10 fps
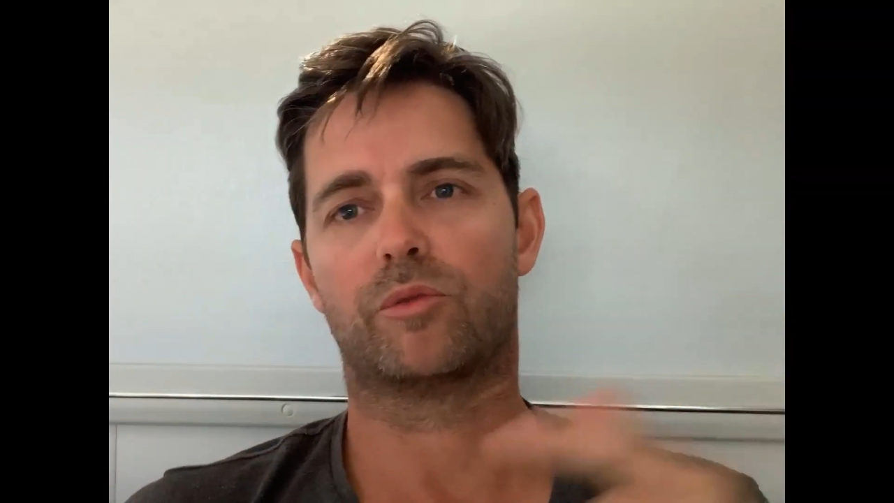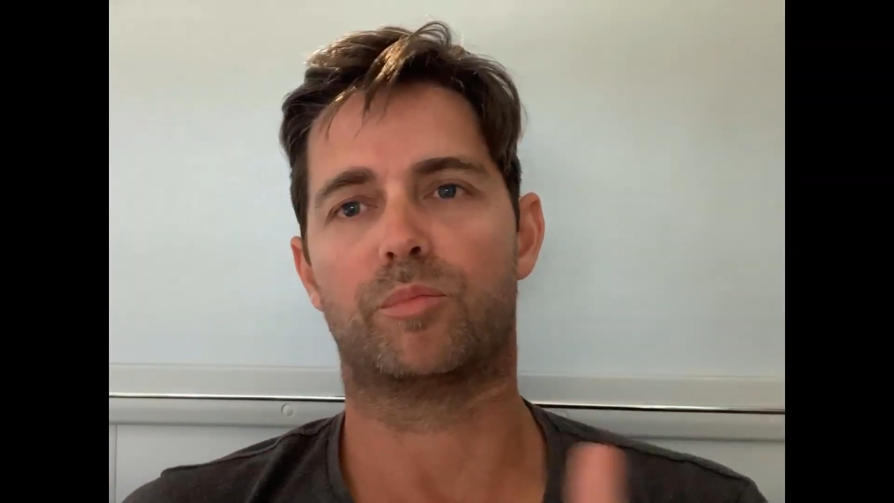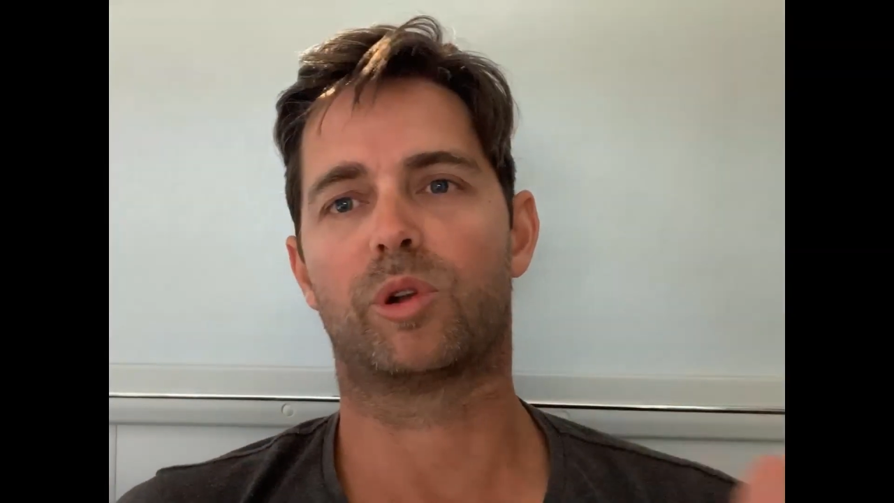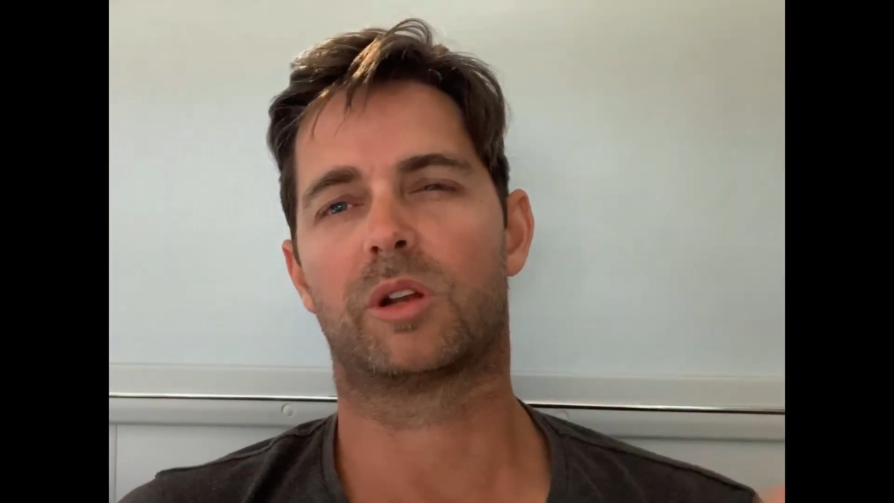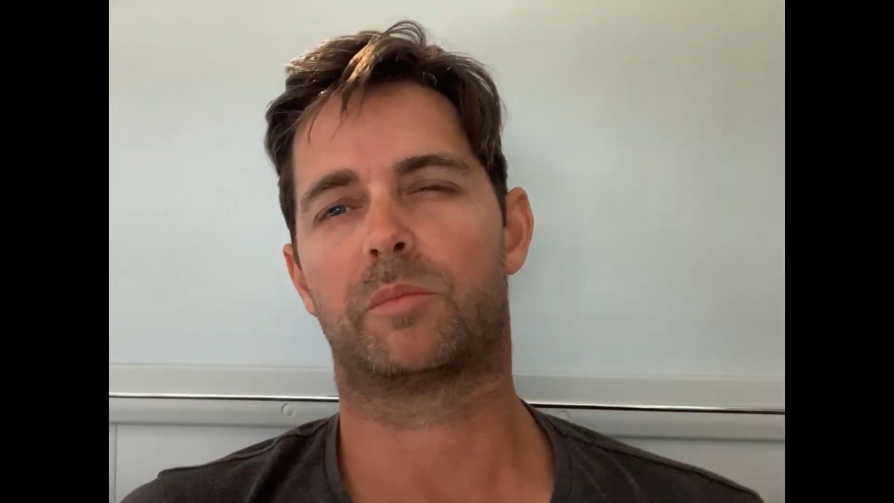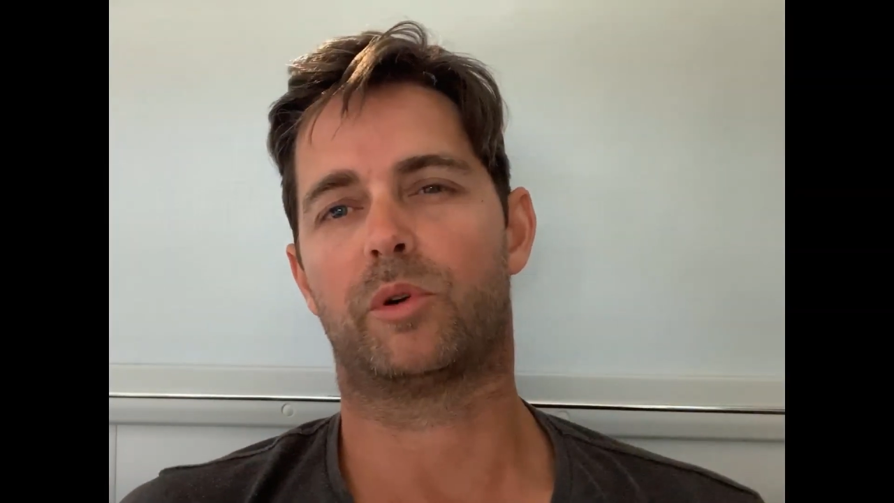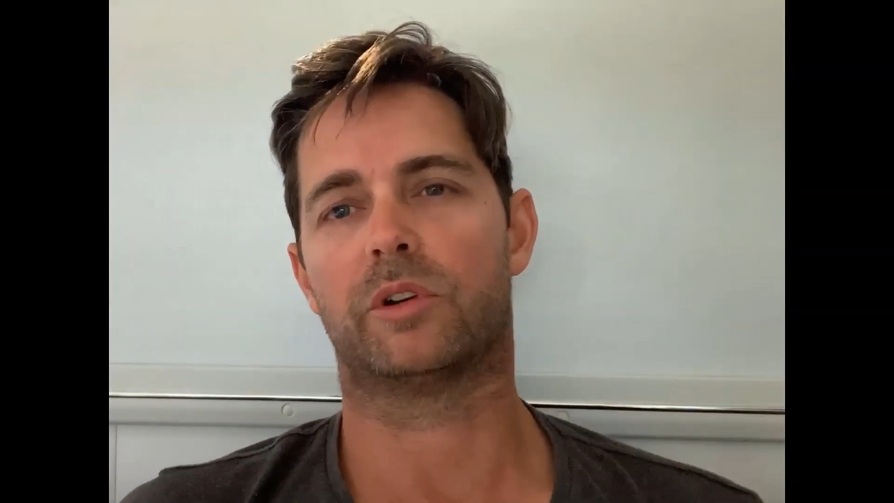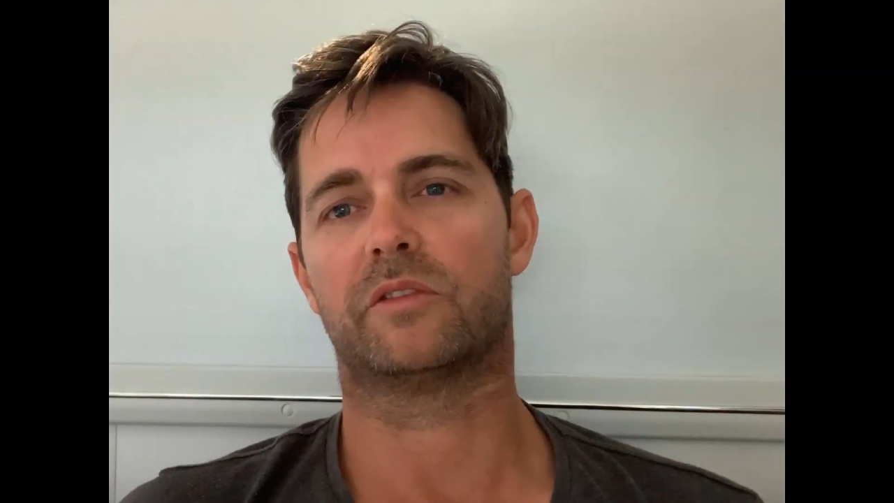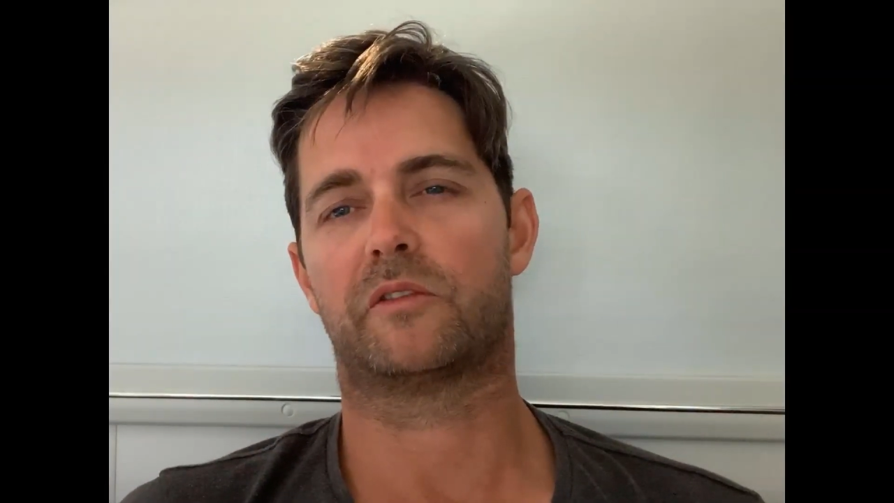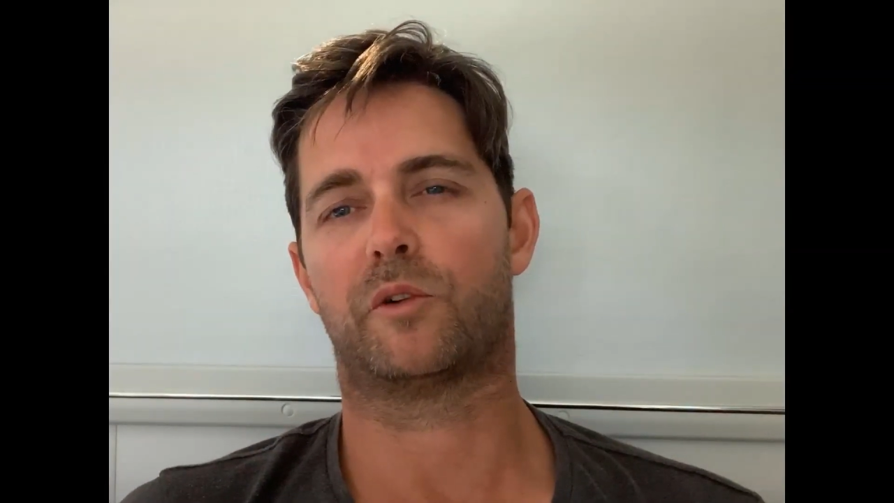bullet
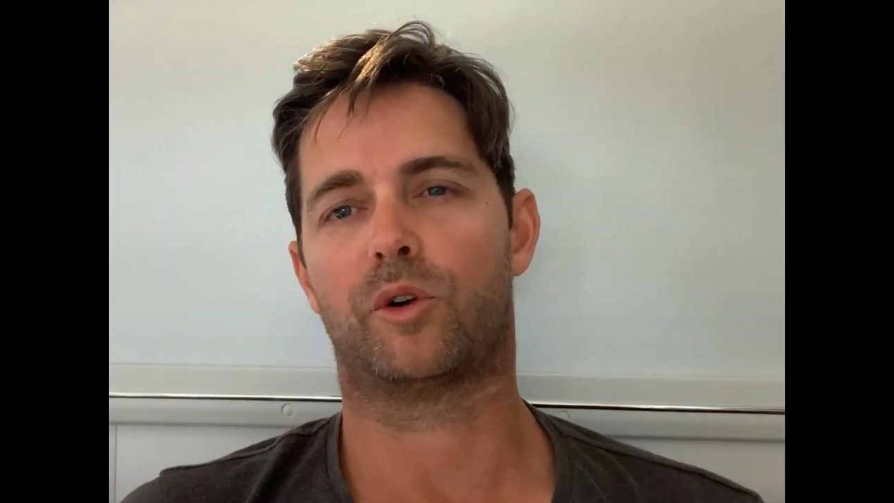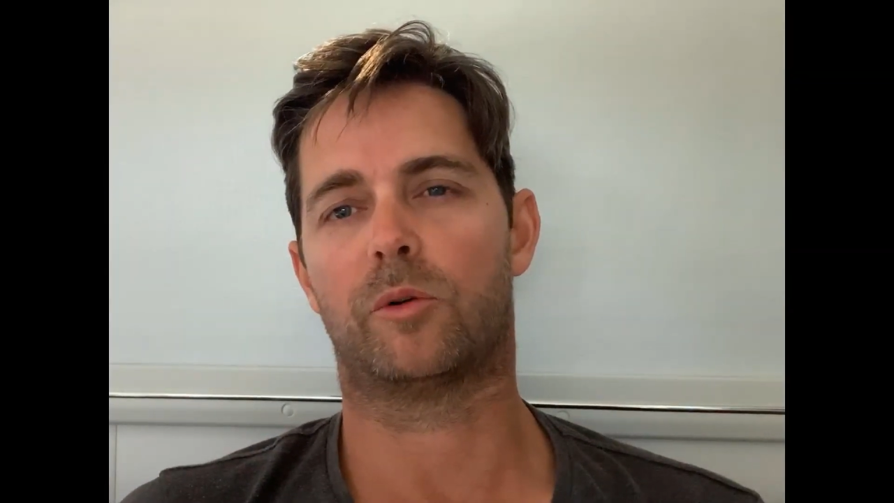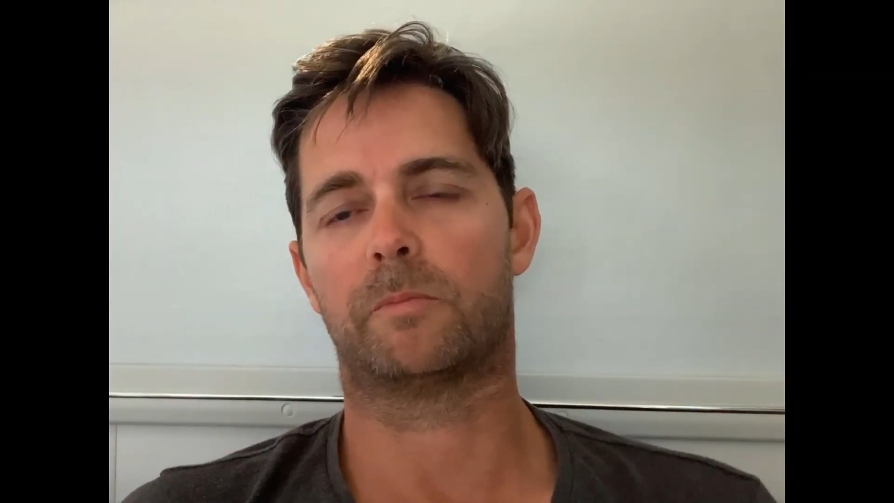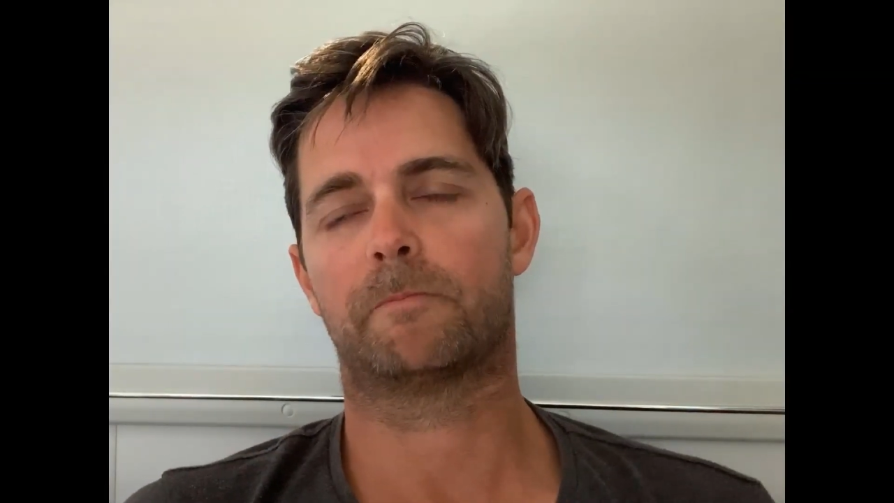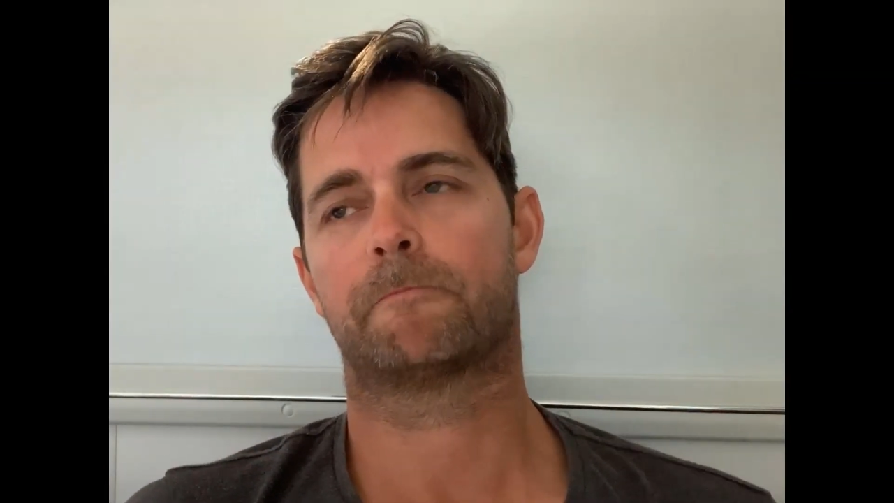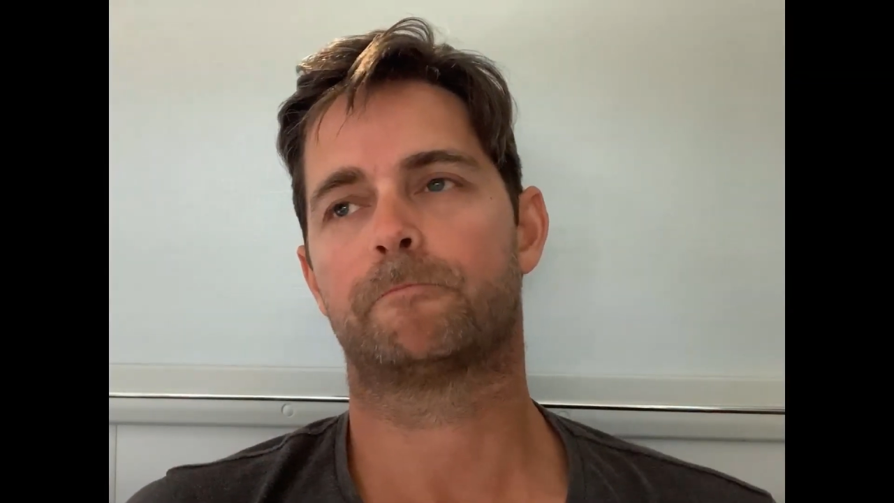point form.